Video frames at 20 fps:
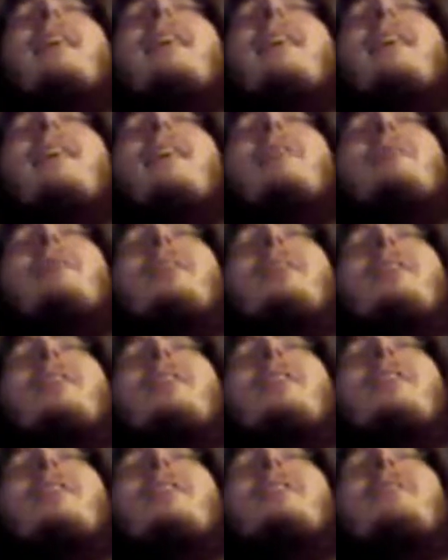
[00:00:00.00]
Oh my
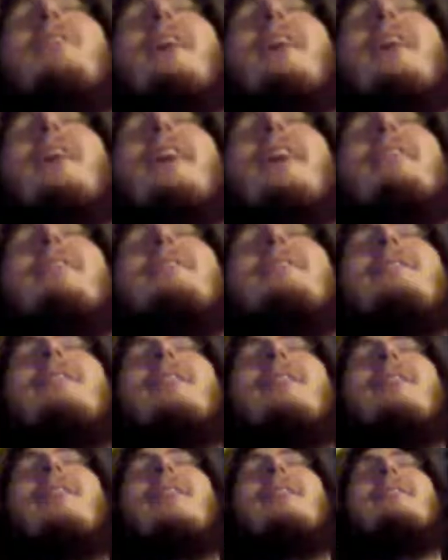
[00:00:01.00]
god, I love Deadlands!
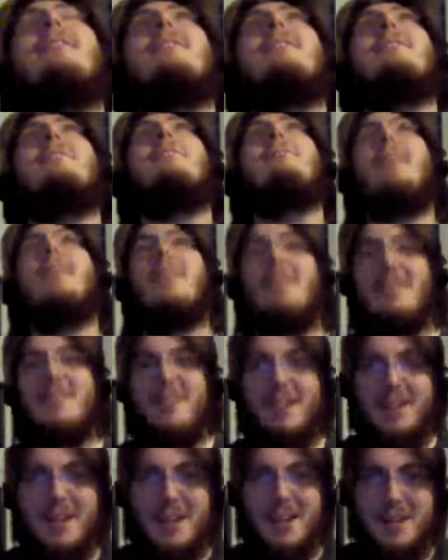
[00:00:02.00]
Deadlands is an
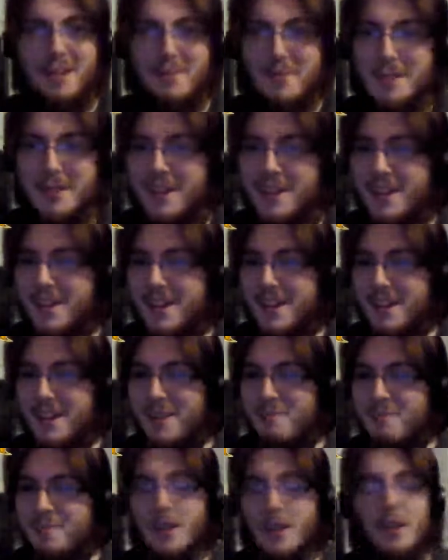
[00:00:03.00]
amazing game.
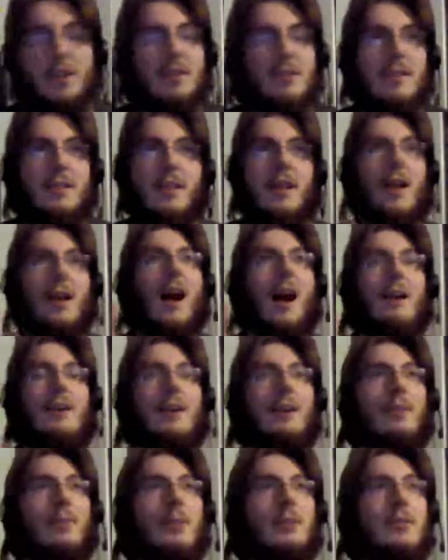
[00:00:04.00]

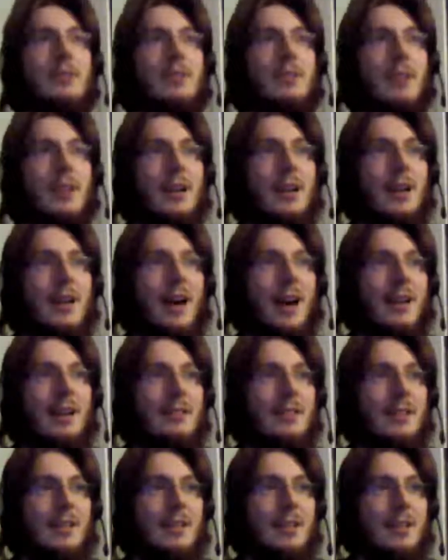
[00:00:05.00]
I once
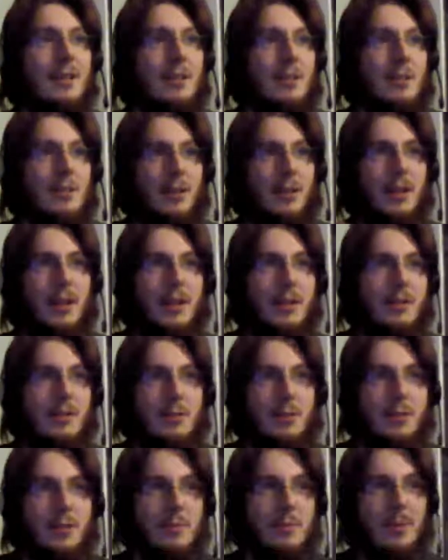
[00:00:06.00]
had a couple of clients
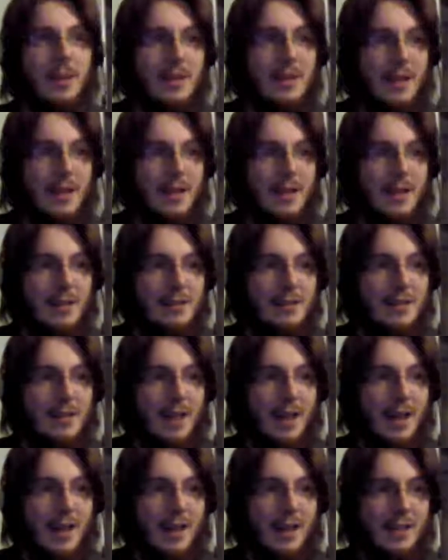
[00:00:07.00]
that wanted to play Deadlands,
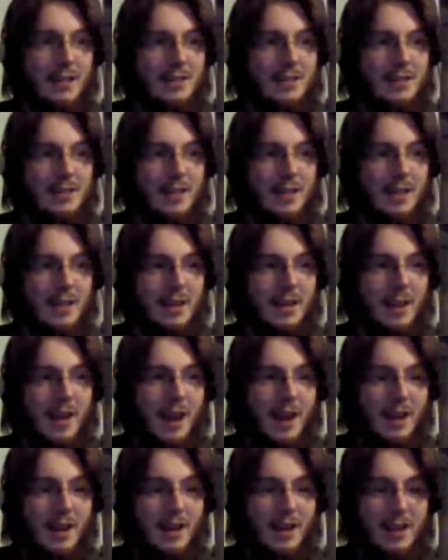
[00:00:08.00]
and
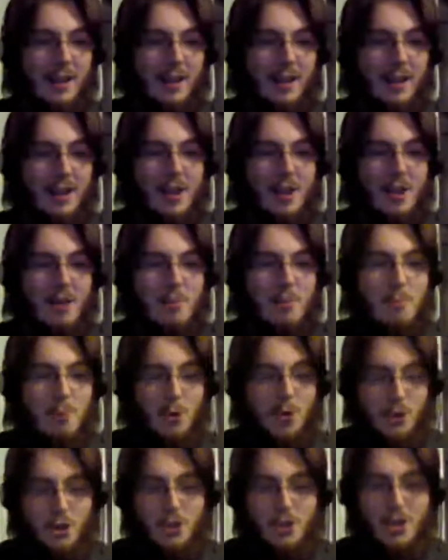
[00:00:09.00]
I
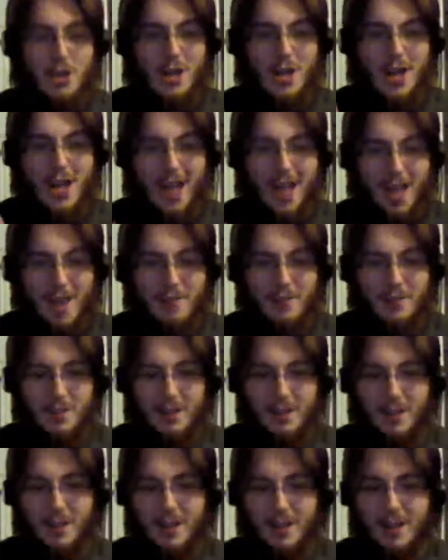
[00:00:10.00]
pushed
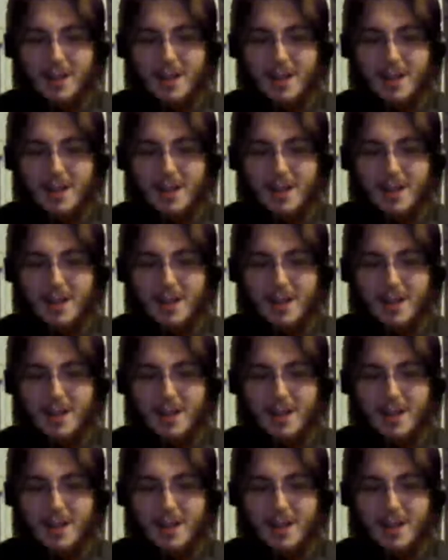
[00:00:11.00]
heavily